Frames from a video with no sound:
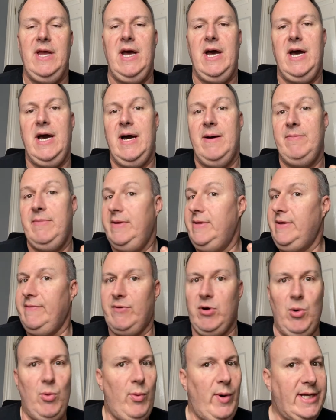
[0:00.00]
They've
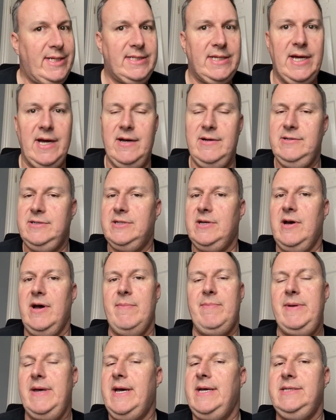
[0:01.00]
got West Coast
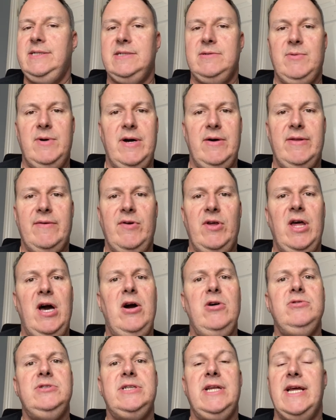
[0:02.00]
IPAs as well. They've got the
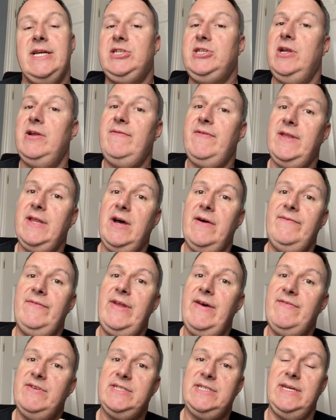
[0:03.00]
whole selection. The only thing that I've
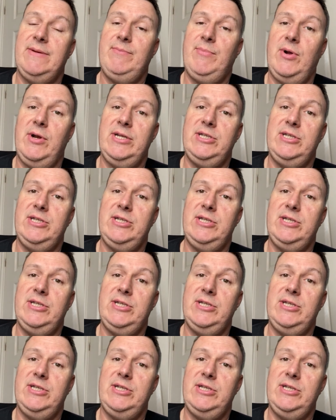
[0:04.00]
never seen Polly's